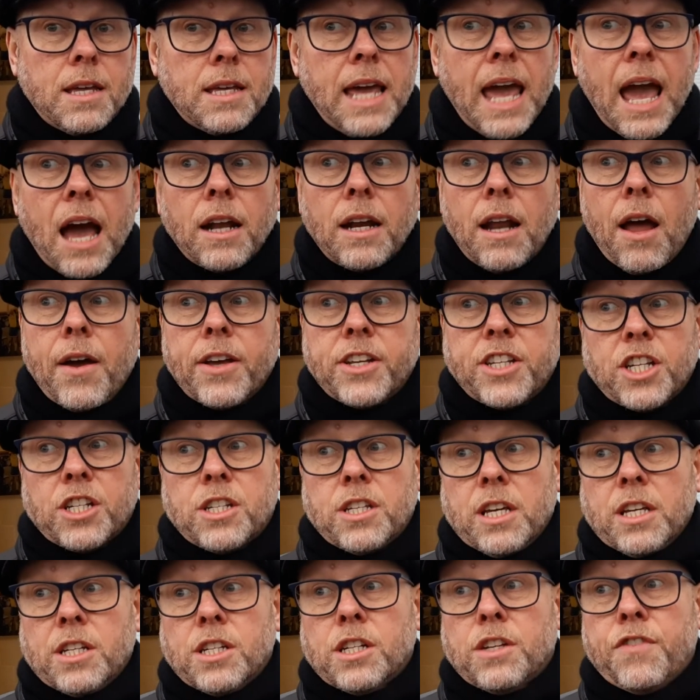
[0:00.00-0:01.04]
Yeah, I know. He's
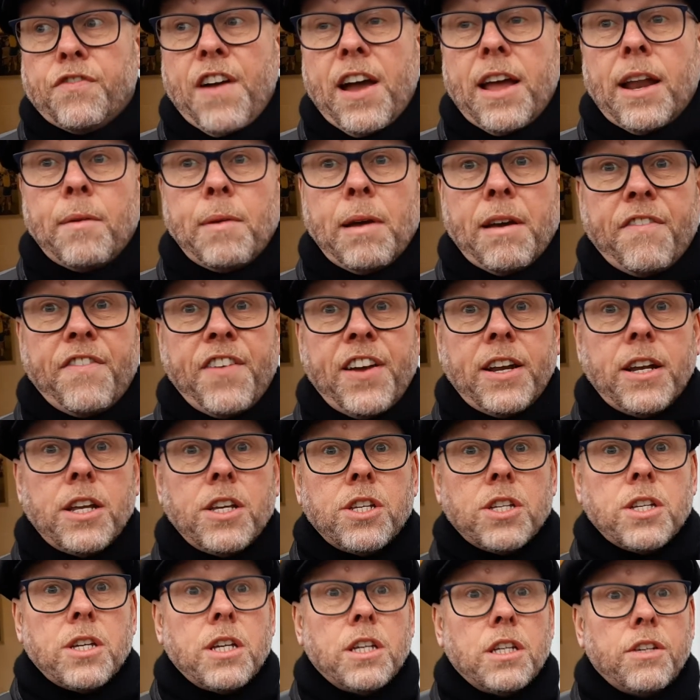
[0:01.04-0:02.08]
just found a bit of
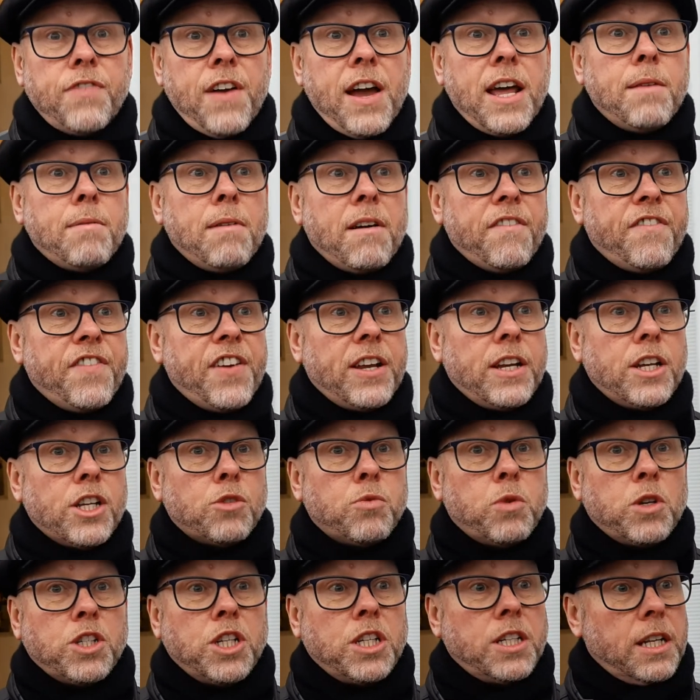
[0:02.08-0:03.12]
fitness. He's found a bit of fitness,
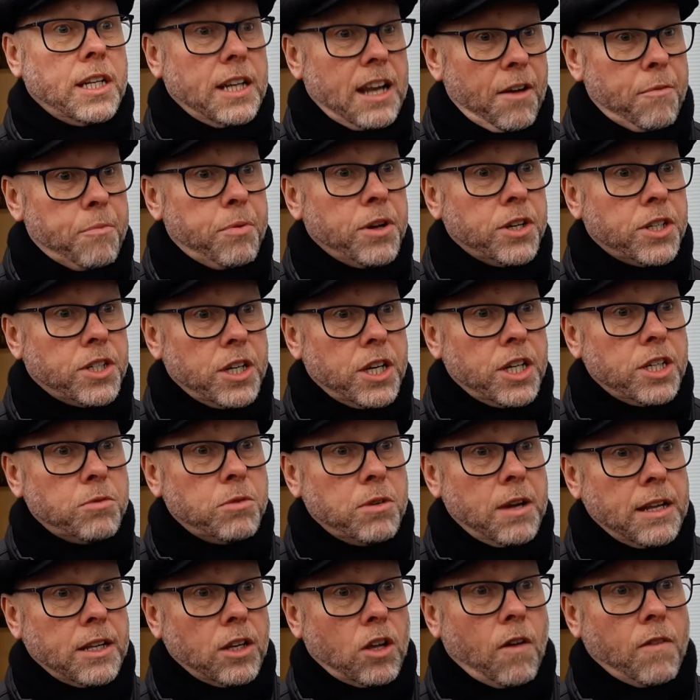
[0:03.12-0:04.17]
which he didn't have pre-season. We
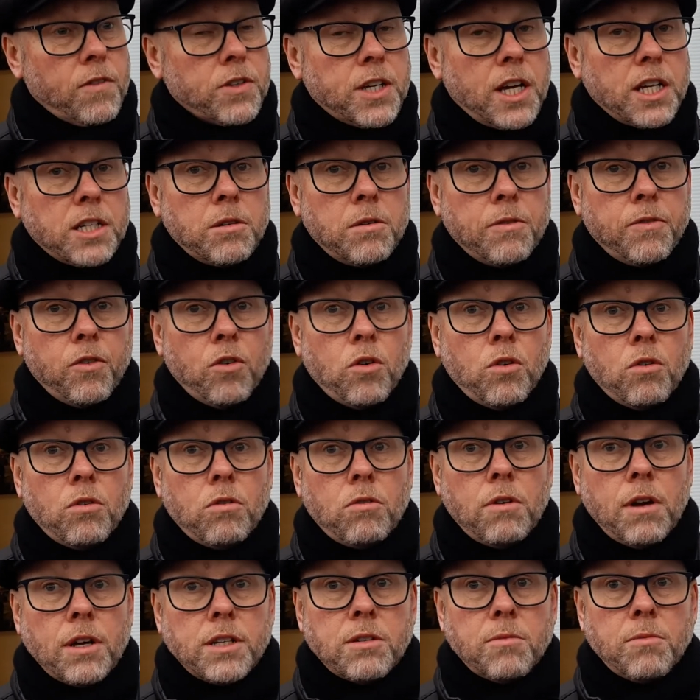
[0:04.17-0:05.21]
had a conversation before,
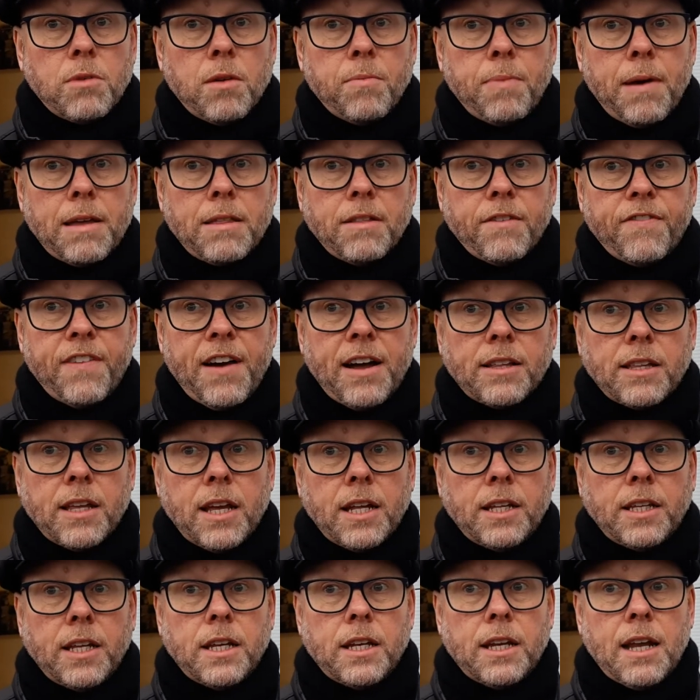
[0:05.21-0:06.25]
Russell, about the fact that
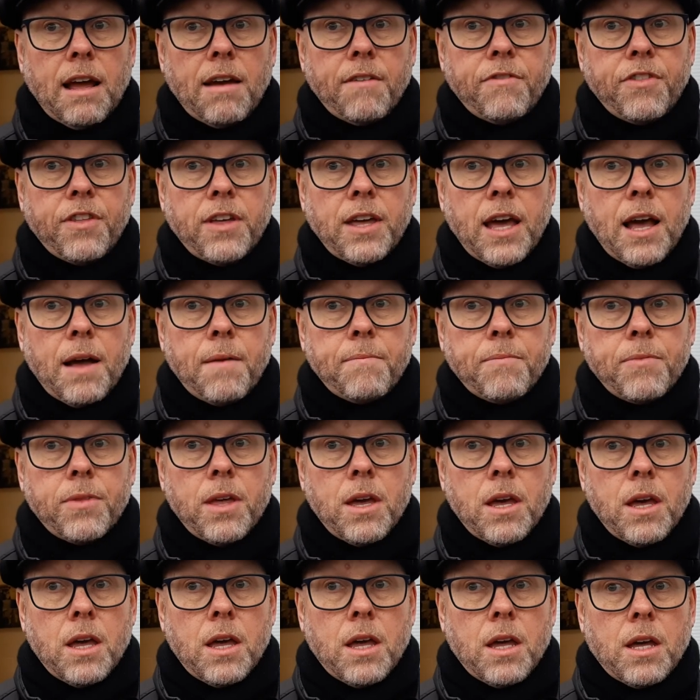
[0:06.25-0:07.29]
he didn't have the
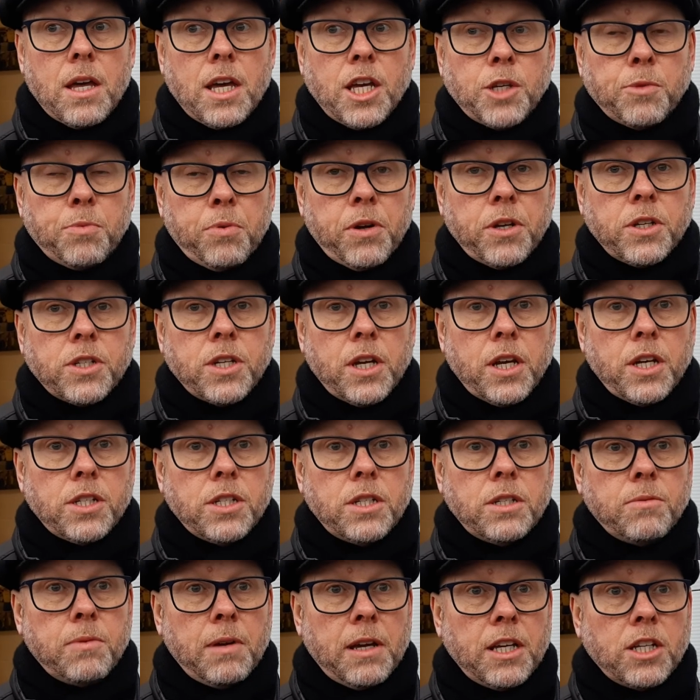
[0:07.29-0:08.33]

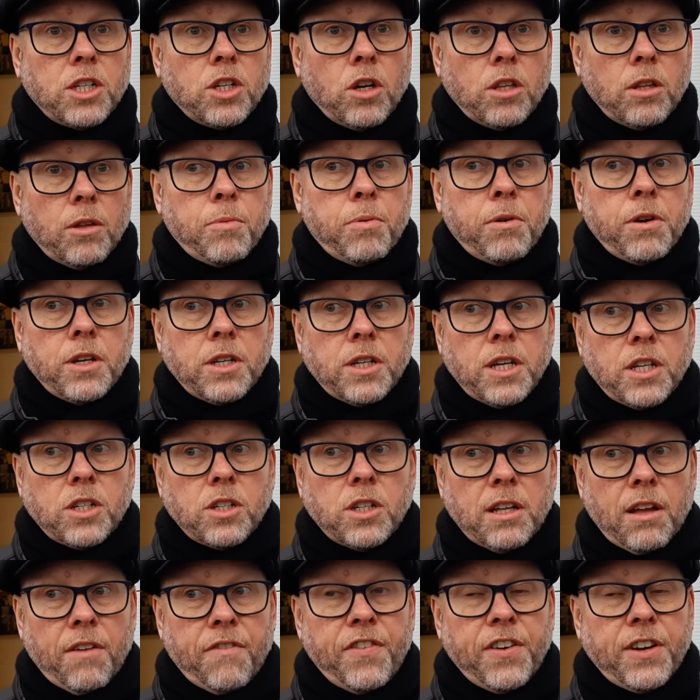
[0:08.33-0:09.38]
pre-season, but he's got
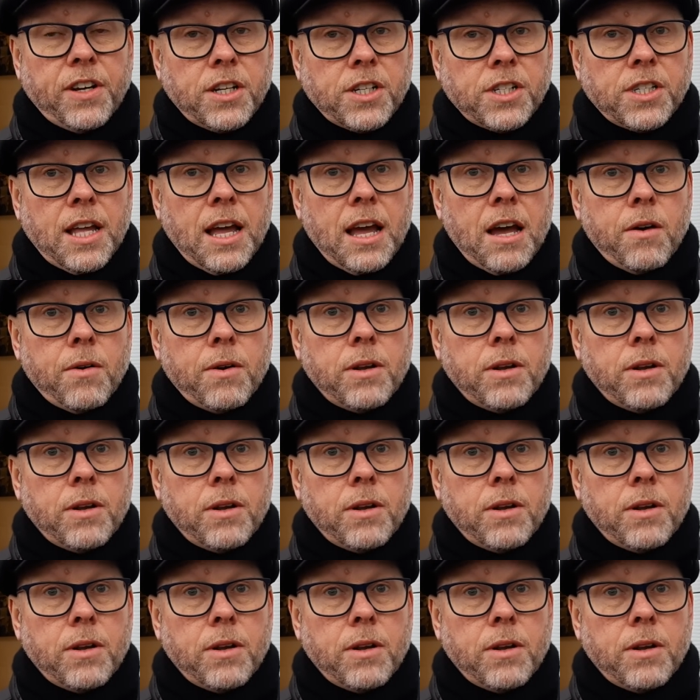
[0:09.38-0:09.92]
that fitness now.